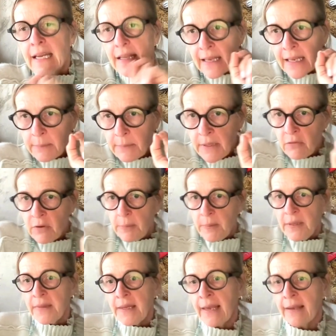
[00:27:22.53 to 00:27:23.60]
Let me
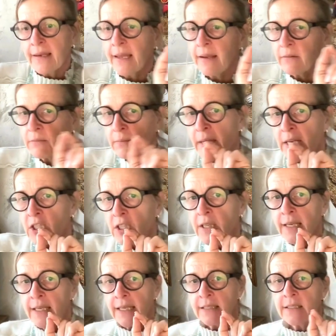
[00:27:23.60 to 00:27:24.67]
repeat that. I mentioned
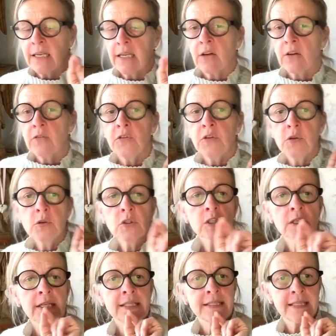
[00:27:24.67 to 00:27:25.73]
that yesterday.
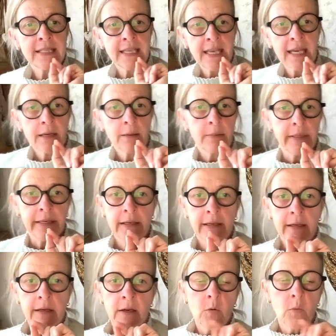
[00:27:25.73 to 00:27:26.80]
Confusion is the
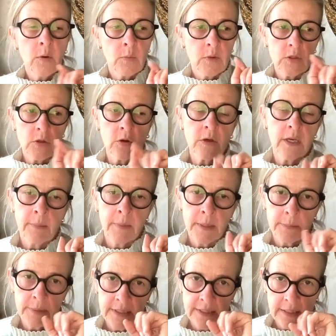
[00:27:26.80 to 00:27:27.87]
enemy when we're talking
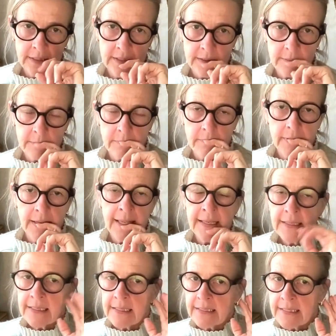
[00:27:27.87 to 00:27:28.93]
about business.
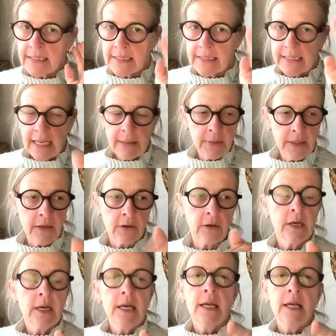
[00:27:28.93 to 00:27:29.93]
And this is the same here.